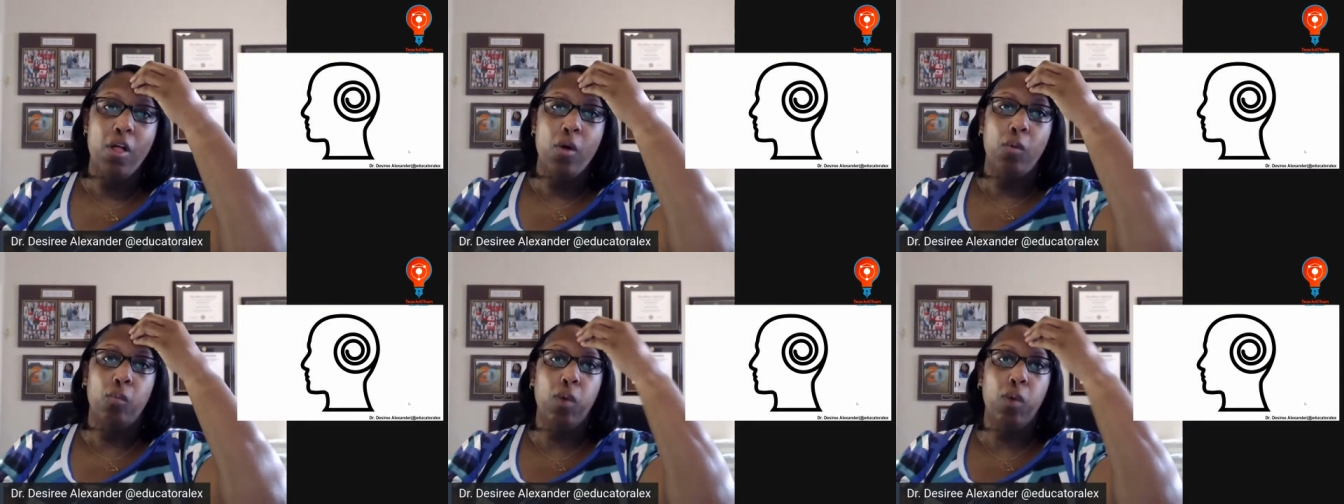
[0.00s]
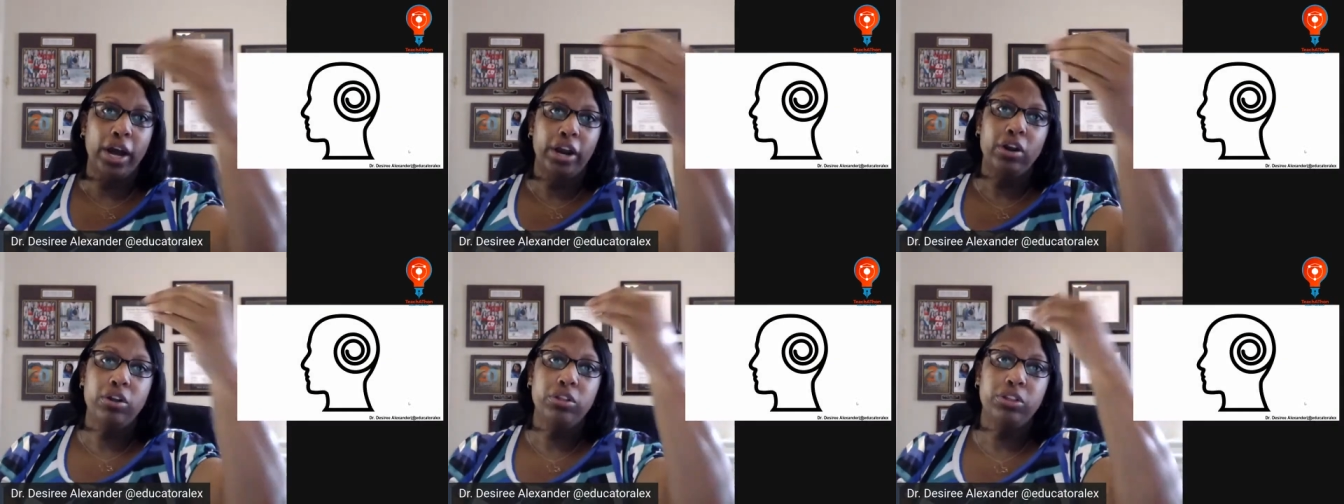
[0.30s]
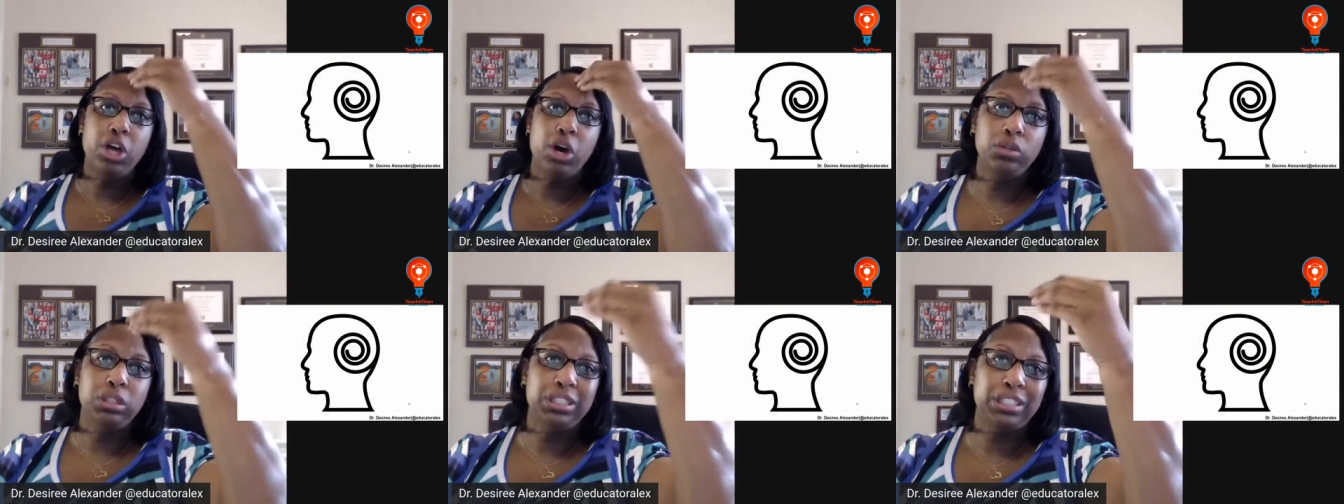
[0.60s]
what are
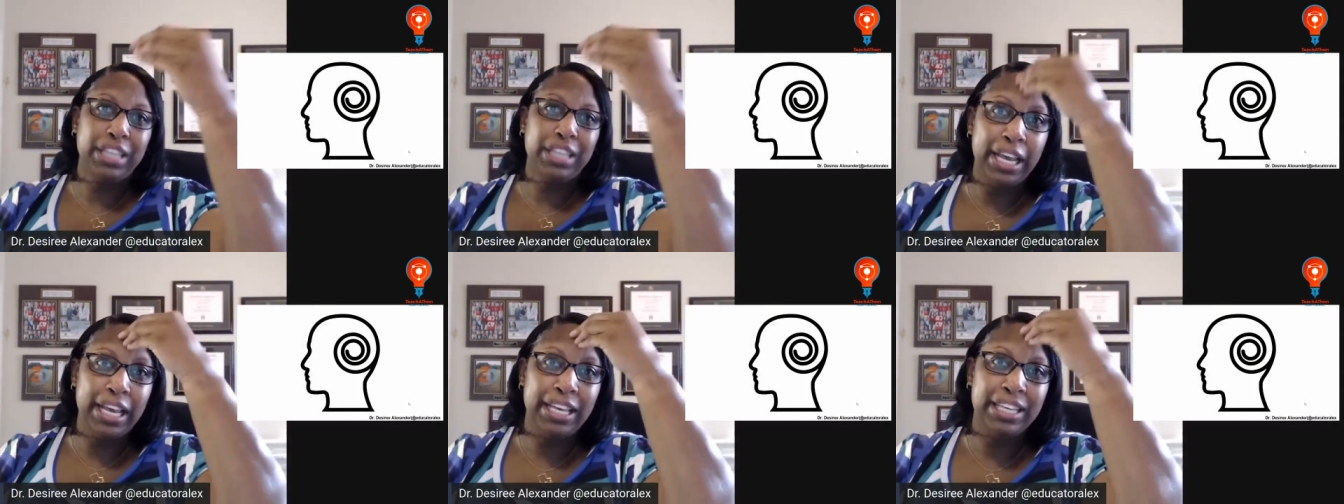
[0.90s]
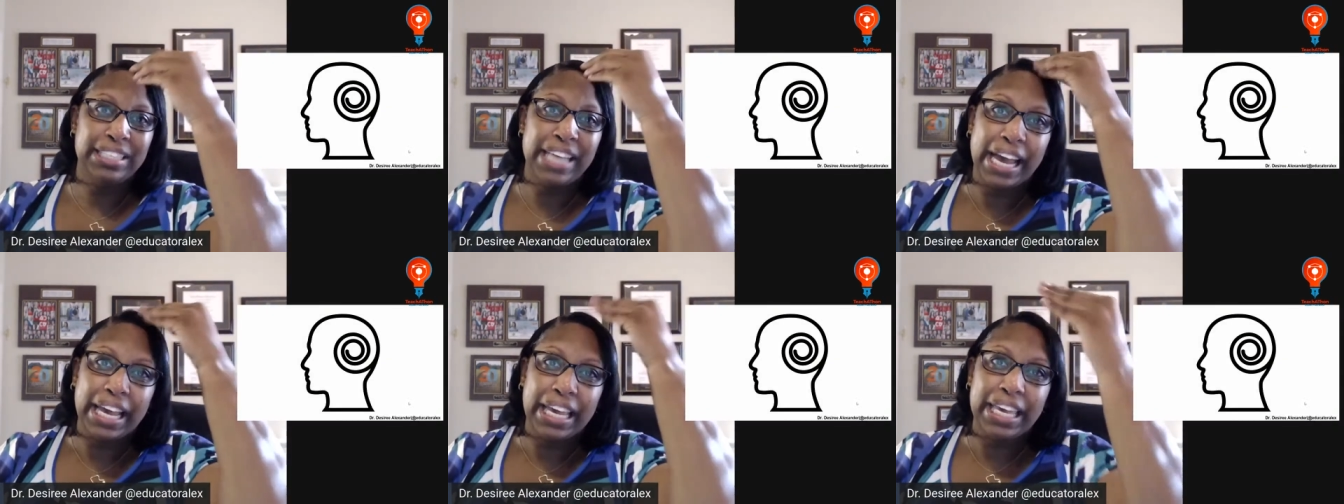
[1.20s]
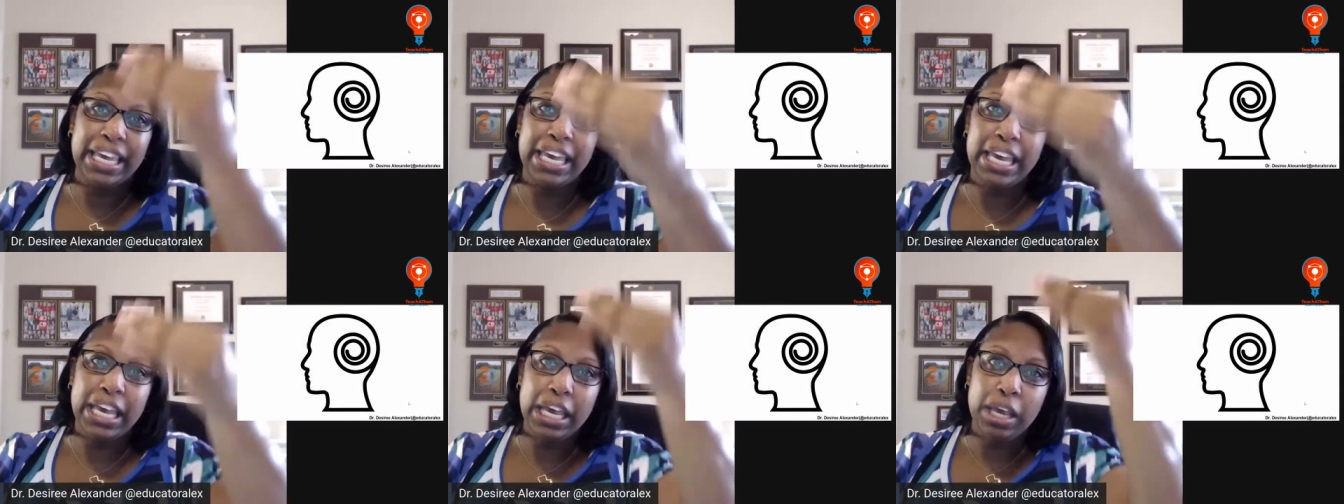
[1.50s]
those things that
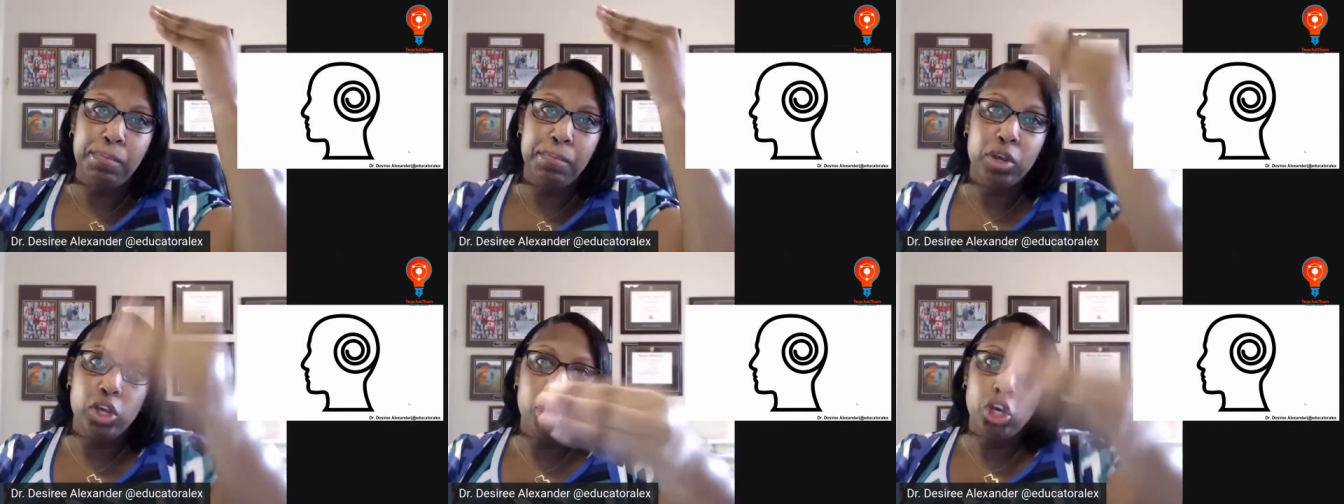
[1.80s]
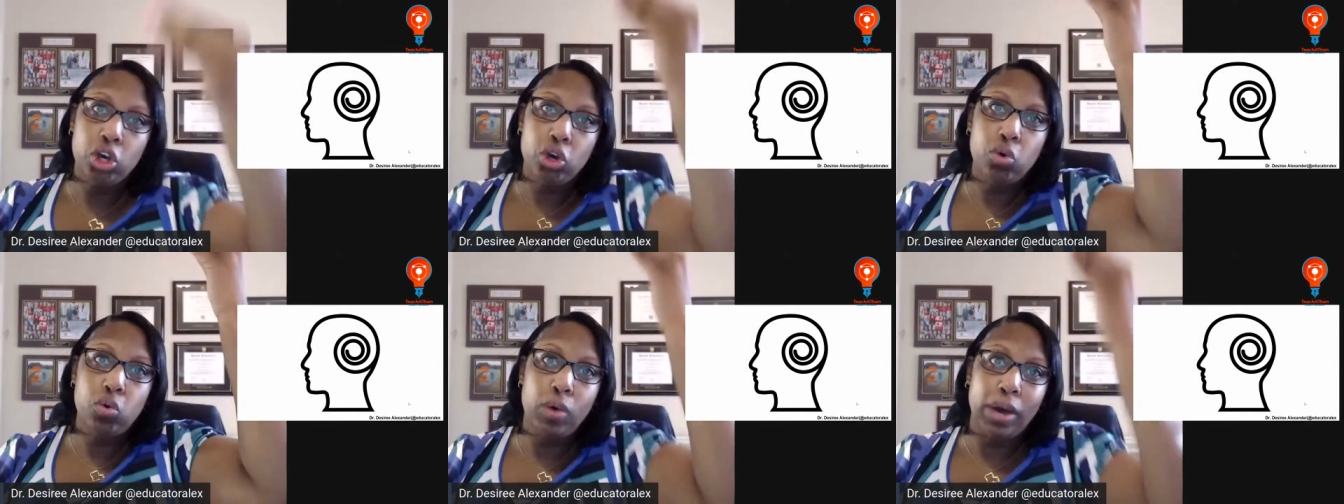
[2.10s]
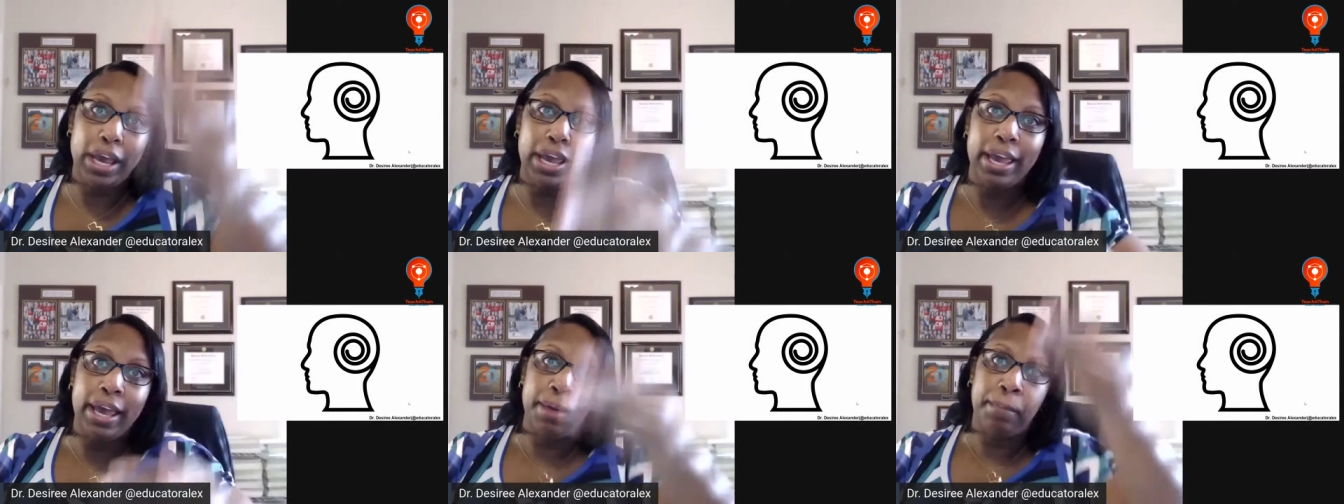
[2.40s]
keep you
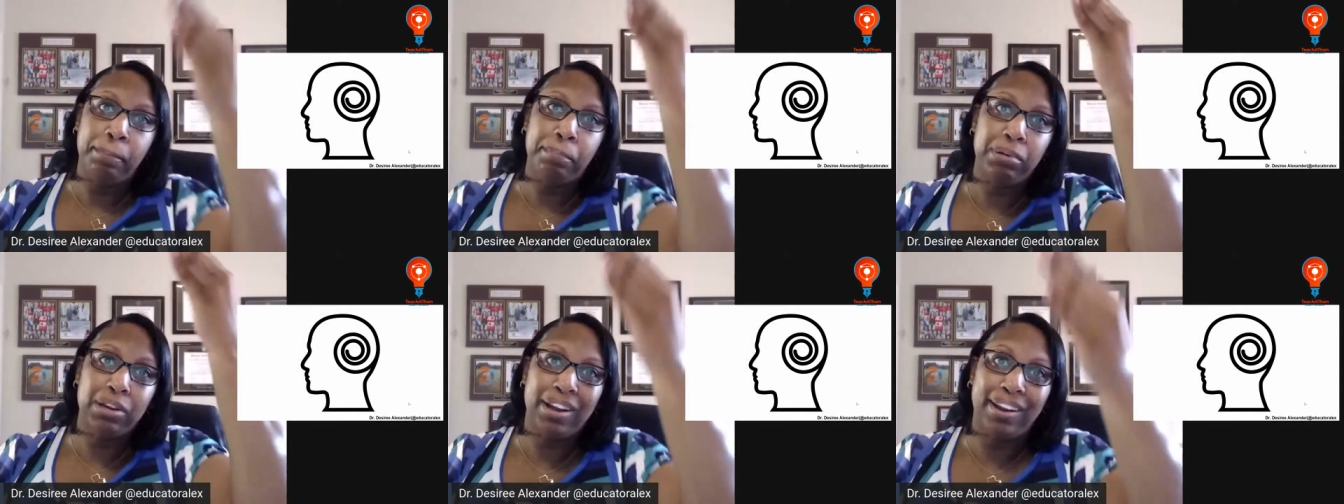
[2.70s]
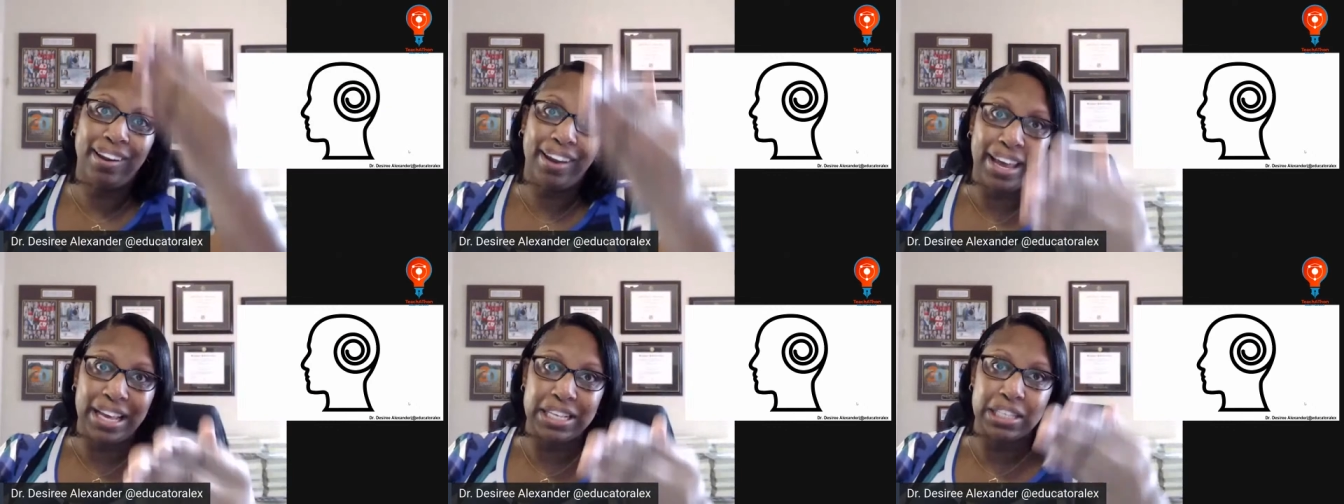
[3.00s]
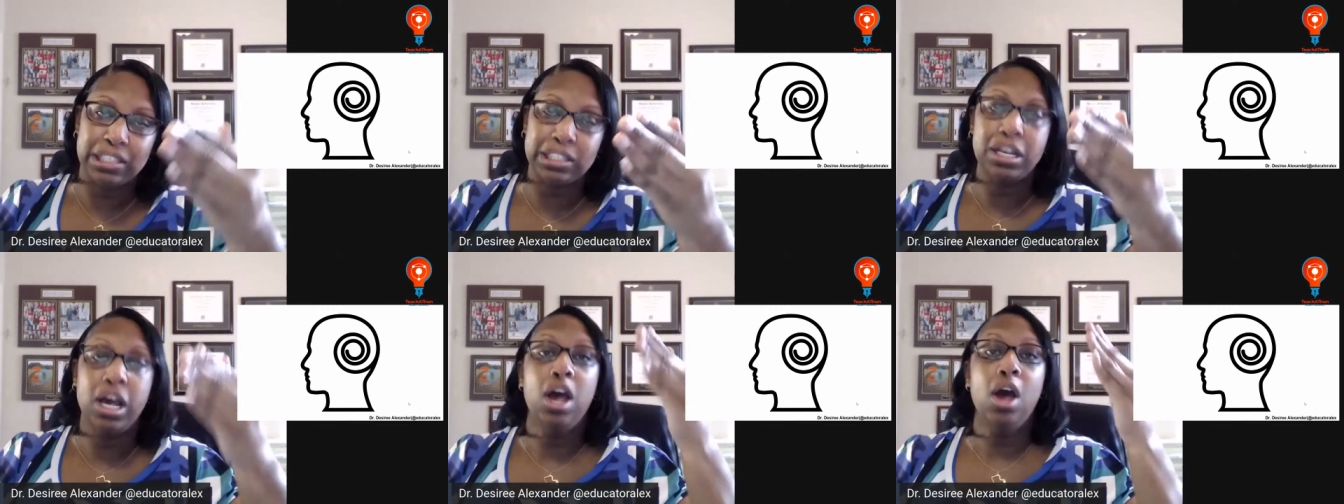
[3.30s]
in
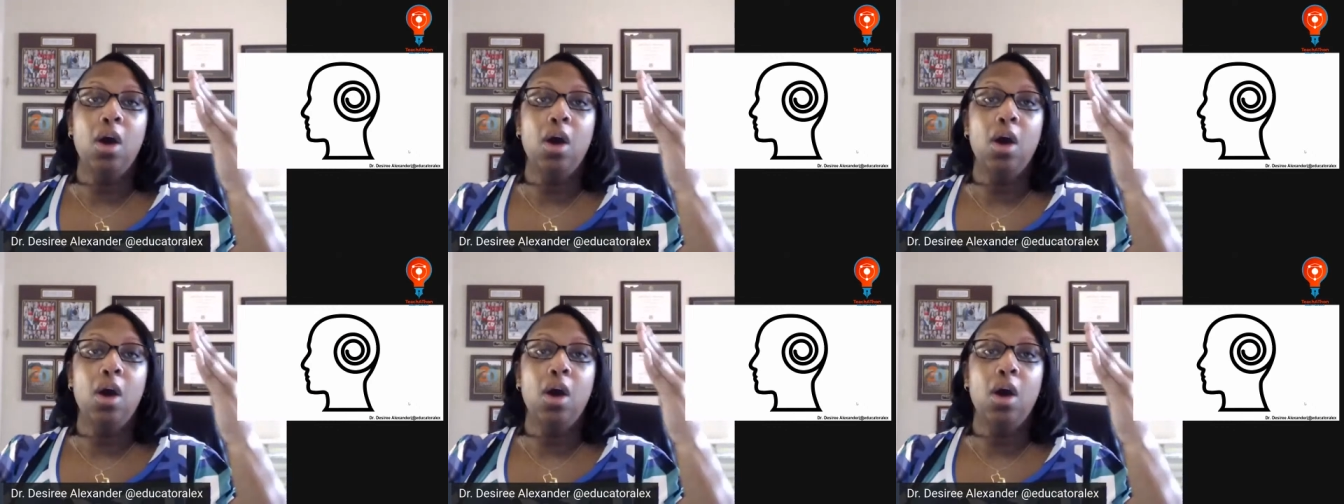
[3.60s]
place?